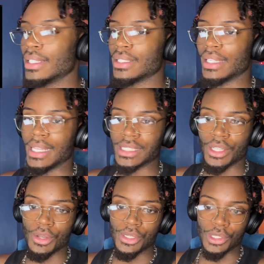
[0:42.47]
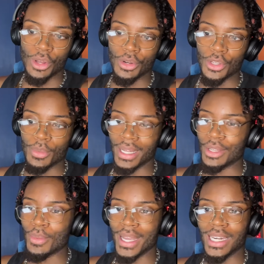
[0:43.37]
list goes on. Who
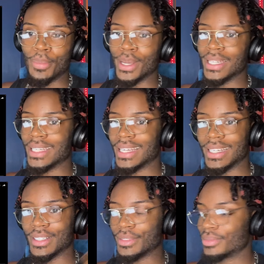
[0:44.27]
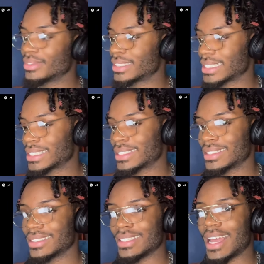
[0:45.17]
am I going to put in there? Just
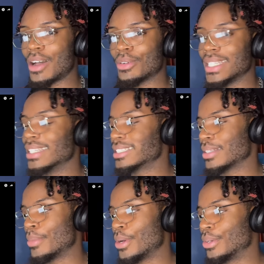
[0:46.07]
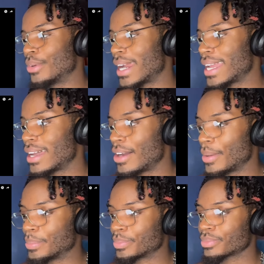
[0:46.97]
now Nina Simone, right?
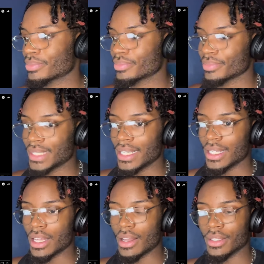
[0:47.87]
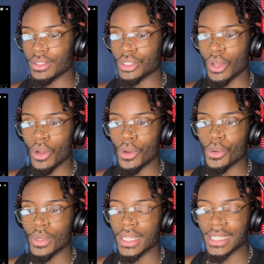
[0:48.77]

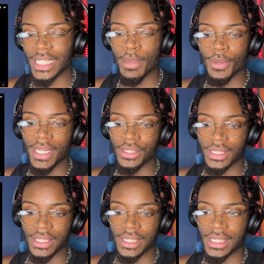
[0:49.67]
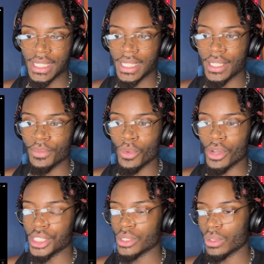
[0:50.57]
So it's going to be really interesting to see
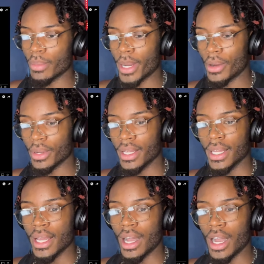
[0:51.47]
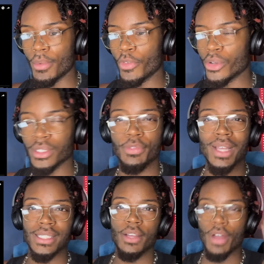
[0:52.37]
what she's all about. Of course, if you
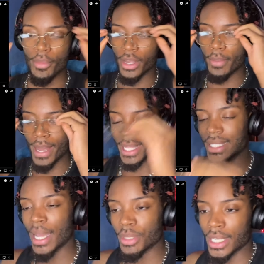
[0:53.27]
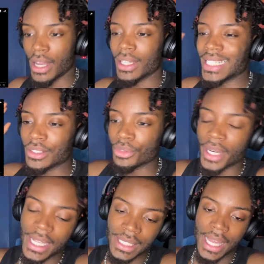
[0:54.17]
guys love how I'm going back in time to check out these
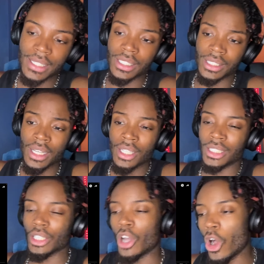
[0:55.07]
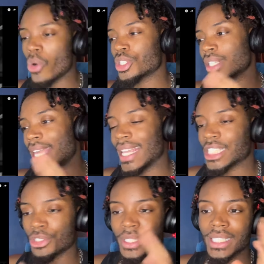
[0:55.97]
greats and just the culture, the
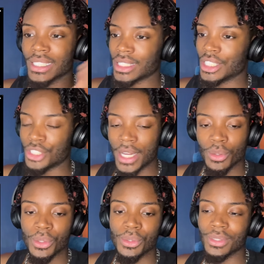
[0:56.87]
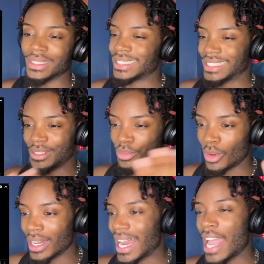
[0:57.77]
history, just the general, just
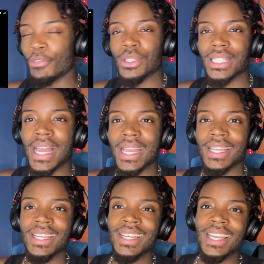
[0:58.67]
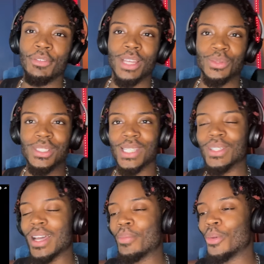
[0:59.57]
what life was like. If you guys want to see all
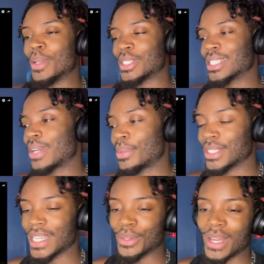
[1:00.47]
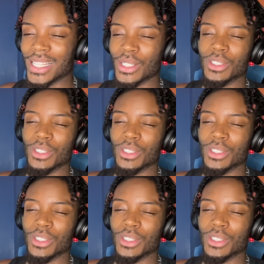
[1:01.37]
that more, make sure you subscribe to the channel and turn on